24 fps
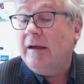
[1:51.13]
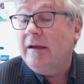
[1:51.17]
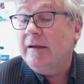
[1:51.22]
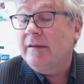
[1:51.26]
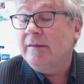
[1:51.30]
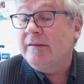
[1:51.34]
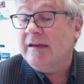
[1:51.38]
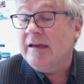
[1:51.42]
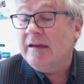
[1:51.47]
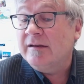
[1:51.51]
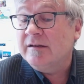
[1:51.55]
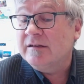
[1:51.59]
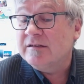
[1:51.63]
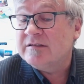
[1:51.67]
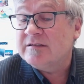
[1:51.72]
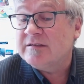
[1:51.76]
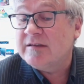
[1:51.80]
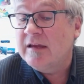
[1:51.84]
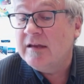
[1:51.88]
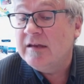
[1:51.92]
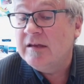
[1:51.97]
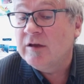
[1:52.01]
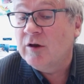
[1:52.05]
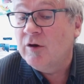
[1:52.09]
the
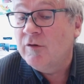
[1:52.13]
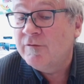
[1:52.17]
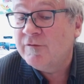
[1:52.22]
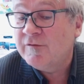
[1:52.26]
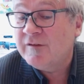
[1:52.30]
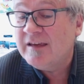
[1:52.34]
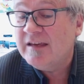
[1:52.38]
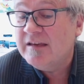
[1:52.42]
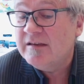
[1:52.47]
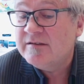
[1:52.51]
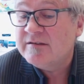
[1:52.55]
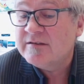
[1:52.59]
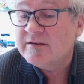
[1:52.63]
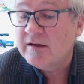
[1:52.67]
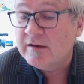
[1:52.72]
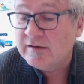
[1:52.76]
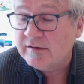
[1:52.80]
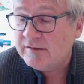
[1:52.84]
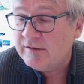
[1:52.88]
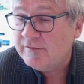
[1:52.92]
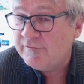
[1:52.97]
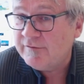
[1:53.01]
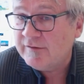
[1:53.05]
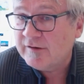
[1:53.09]
understanding of key
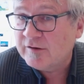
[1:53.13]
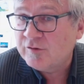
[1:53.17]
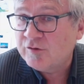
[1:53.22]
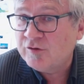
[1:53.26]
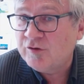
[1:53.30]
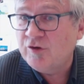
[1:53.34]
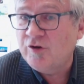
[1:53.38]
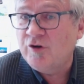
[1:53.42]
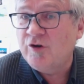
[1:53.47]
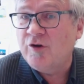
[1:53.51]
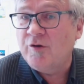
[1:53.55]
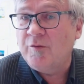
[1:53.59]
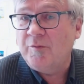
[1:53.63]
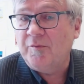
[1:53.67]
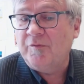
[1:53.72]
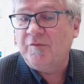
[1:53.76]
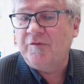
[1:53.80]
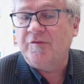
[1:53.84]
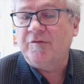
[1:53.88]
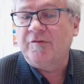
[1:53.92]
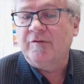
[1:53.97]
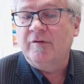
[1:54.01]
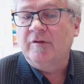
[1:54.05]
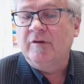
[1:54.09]
scientific
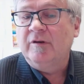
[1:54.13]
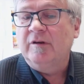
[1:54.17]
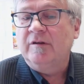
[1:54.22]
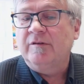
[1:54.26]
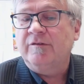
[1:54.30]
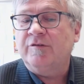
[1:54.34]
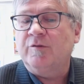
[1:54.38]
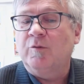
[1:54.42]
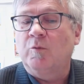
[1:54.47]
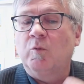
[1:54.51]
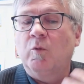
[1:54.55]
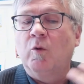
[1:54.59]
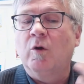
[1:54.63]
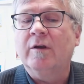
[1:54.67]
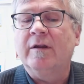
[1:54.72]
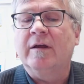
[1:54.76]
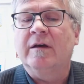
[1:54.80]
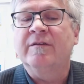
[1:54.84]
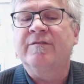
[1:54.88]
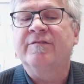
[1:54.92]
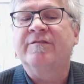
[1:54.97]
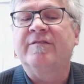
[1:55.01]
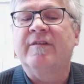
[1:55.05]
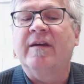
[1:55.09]
terms. So what
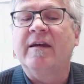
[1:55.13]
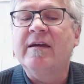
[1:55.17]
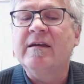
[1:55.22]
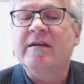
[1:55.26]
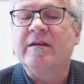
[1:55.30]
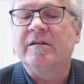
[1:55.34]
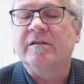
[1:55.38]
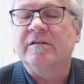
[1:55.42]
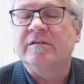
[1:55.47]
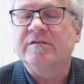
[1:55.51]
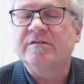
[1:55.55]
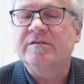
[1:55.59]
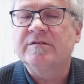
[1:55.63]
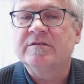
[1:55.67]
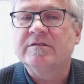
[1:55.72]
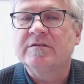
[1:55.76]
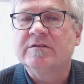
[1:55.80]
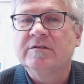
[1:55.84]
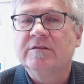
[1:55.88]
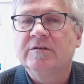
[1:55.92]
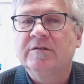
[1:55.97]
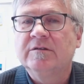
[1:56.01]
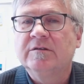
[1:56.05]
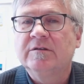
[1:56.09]
are
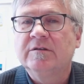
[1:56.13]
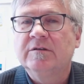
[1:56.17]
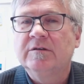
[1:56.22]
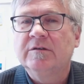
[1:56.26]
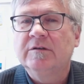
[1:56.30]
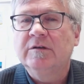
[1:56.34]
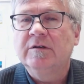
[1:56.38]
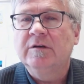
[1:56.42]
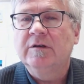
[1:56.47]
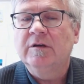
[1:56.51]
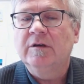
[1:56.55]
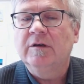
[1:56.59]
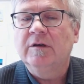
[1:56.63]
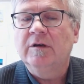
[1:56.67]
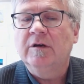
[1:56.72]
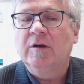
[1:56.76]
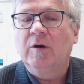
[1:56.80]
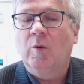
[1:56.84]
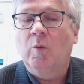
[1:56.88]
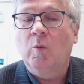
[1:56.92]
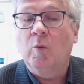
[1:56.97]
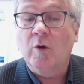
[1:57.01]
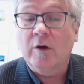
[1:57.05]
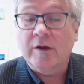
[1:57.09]
cycles?
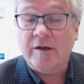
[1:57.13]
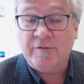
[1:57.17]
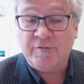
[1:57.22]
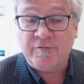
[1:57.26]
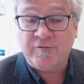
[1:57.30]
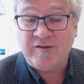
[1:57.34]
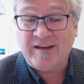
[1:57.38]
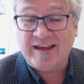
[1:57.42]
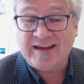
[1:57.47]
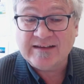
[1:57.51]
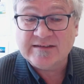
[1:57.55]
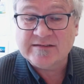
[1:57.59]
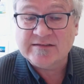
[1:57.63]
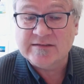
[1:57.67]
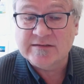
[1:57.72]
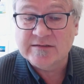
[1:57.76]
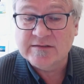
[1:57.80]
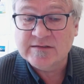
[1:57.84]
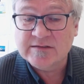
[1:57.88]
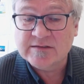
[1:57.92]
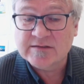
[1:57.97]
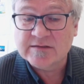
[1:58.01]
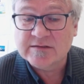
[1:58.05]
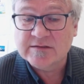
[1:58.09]
What are
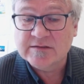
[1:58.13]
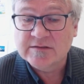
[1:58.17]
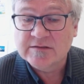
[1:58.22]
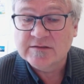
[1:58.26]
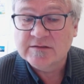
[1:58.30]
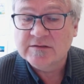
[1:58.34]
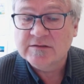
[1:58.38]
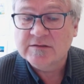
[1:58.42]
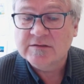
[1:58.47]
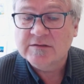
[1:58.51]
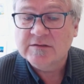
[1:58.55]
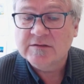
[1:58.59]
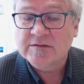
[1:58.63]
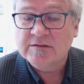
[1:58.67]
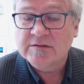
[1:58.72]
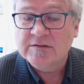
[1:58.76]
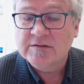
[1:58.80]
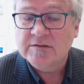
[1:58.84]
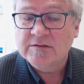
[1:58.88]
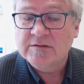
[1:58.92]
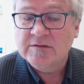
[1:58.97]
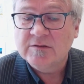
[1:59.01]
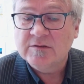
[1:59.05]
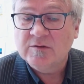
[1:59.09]
fluxes?
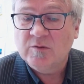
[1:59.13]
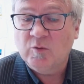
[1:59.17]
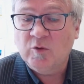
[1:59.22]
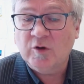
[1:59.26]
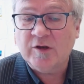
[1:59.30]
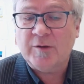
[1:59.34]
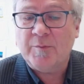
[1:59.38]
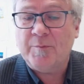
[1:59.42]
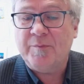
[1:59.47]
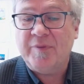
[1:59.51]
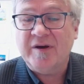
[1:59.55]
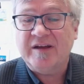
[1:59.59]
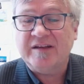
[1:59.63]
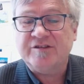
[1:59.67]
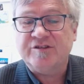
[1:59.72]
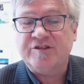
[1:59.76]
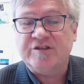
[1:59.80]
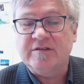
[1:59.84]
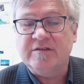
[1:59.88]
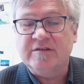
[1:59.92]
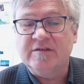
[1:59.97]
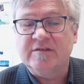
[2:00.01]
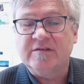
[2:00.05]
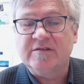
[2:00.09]
What are
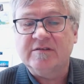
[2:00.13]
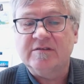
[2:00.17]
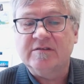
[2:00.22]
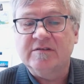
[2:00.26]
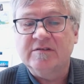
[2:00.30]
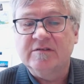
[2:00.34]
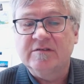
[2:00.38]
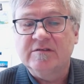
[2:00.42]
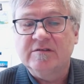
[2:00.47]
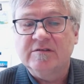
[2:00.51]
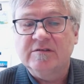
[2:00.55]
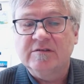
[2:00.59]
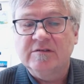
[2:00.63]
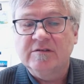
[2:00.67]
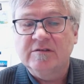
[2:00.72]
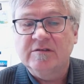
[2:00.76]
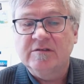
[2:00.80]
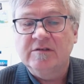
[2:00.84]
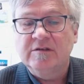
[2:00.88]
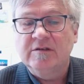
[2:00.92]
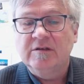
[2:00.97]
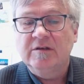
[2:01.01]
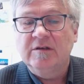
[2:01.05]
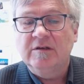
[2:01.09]
budgets?
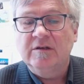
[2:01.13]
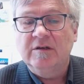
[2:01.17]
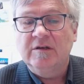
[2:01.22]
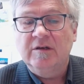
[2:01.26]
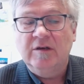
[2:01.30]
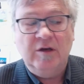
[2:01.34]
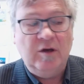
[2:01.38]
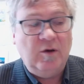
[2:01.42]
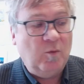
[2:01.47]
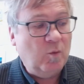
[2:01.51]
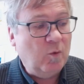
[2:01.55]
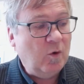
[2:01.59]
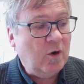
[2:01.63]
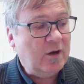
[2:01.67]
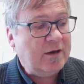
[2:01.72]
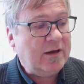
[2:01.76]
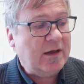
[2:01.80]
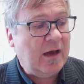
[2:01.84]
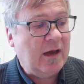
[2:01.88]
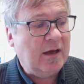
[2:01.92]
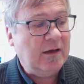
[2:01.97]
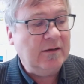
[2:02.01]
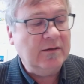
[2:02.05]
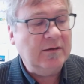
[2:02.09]
What
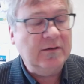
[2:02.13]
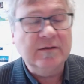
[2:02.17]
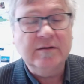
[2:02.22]
are